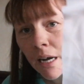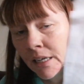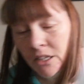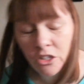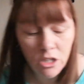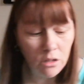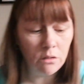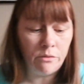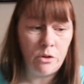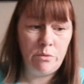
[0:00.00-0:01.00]
And I still
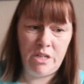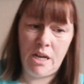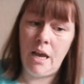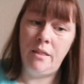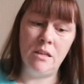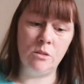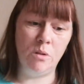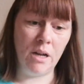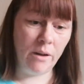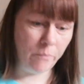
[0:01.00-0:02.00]
look forward to getting this
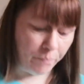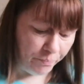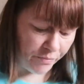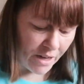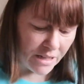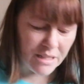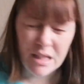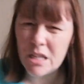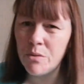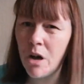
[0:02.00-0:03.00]
one out. See,
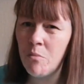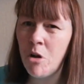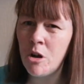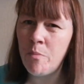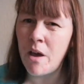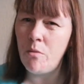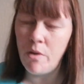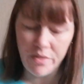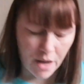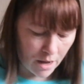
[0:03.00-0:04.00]
that's what I'm on about
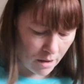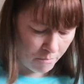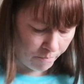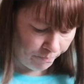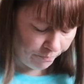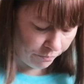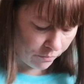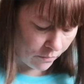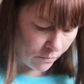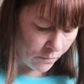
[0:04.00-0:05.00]
with that,
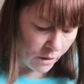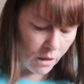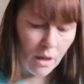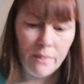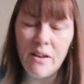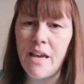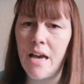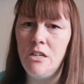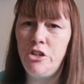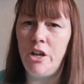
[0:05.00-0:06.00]
the
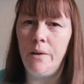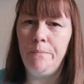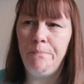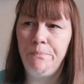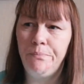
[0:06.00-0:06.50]
geisha.